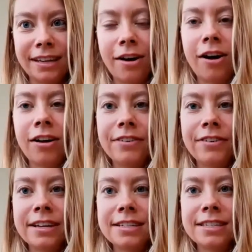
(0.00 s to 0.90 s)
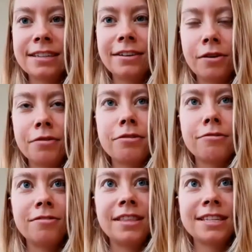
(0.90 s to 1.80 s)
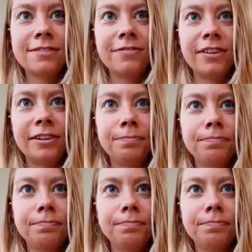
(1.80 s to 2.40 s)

And all of us go through this fear.